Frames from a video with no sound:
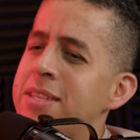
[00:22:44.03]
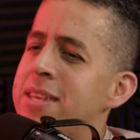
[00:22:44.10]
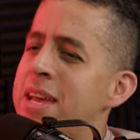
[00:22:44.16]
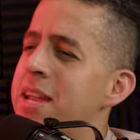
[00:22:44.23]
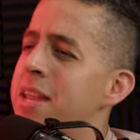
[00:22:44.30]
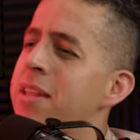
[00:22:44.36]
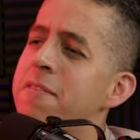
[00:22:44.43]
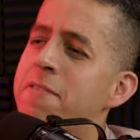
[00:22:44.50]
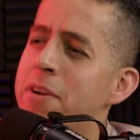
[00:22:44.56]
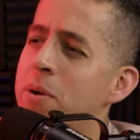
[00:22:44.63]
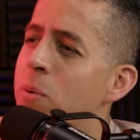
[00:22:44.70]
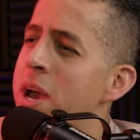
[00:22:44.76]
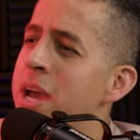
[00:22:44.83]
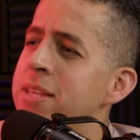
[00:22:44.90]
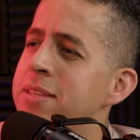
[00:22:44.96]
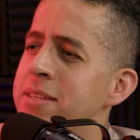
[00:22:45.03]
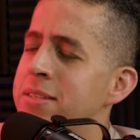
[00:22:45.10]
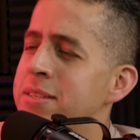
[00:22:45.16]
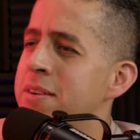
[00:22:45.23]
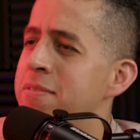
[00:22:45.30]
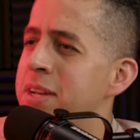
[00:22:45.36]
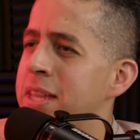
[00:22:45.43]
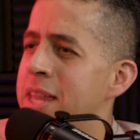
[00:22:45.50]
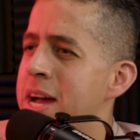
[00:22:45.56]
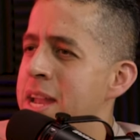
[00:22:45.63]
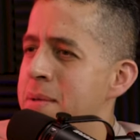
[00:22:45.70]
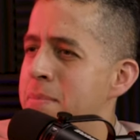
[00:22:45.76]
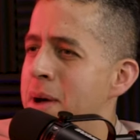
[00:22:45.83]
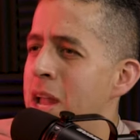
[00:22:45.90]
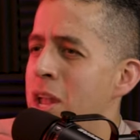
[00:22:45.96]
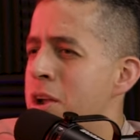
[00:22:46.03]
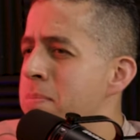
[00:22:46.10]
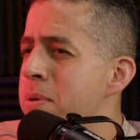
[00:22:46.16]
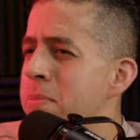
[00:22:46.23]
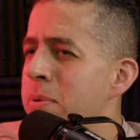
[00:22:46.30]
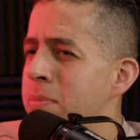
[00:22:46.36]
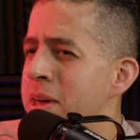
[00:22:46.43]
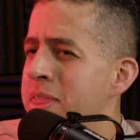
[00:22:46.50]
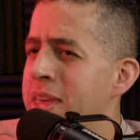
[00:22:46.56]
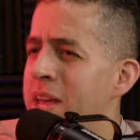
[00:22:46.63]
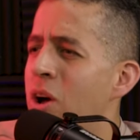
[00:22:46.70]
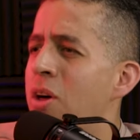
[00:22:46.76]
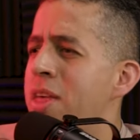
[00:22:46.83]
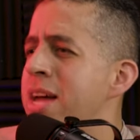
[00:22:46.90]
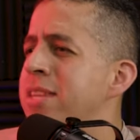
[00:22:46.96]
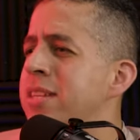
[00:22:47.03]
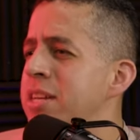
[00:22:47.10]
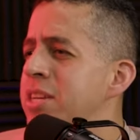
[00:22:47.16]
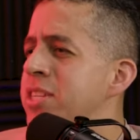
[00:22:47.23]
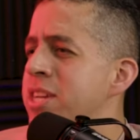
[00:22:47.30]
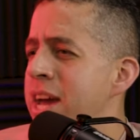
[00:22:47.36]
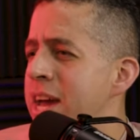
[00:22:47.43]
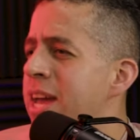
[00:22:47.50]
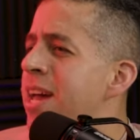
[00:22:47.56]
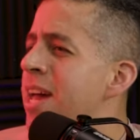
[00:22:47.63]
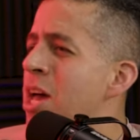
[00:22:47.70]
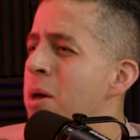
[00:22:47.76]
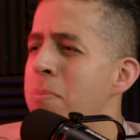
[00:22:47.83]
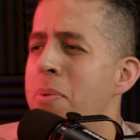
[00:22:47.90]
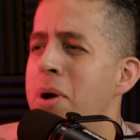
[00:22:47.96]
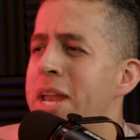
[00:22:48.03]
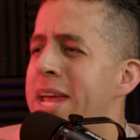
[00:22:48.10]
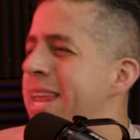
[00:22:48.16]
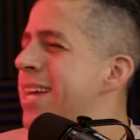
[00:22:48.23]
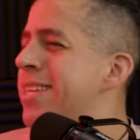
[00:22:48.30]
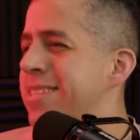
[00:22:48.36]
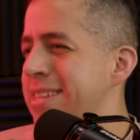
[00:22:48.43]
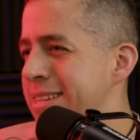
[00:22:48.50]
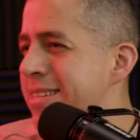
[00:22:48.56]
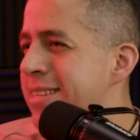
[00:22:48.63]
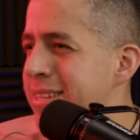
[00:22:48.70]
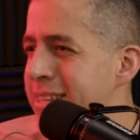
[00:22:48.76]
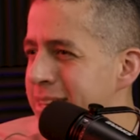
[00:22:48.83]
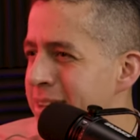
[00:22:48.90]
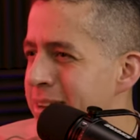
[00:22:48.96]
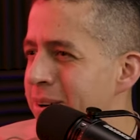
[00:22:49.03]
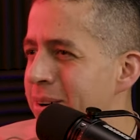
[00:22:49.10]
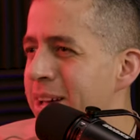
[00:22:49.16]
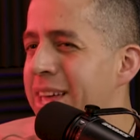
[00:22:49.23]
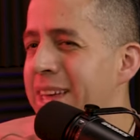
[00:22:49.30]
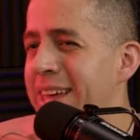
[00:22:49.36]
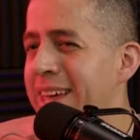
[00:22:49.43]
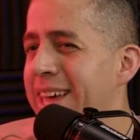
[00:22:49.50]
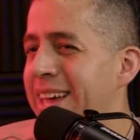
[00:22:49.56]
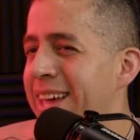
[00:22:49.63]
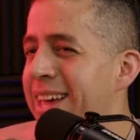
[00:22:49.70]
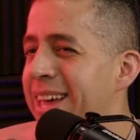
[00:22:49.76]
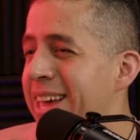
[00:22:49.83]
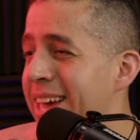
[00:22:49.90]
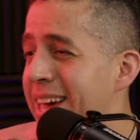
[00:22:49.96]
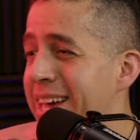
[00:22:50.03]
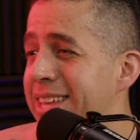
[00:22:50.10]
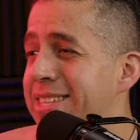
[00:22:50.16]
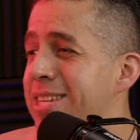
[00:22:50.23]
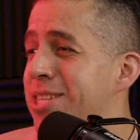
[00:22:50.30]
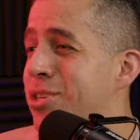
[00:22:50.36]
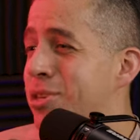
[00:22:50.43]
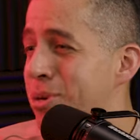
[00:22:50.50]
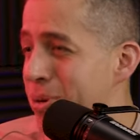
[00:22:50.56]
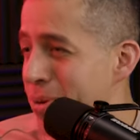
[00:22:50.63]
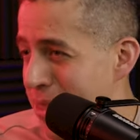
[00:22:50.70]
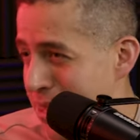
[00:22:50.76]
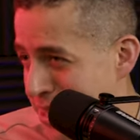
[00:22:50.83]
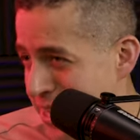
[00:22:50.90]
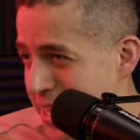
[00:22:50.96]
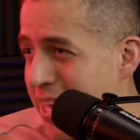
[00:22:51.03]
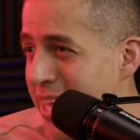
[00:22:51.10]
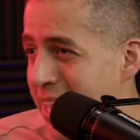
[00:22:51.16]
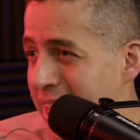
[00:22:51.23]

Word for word: say it in different ways and stuff like that. And a lot of people might think, oh, that's cliche, but it isn't, you know, it's the truth. Yeah.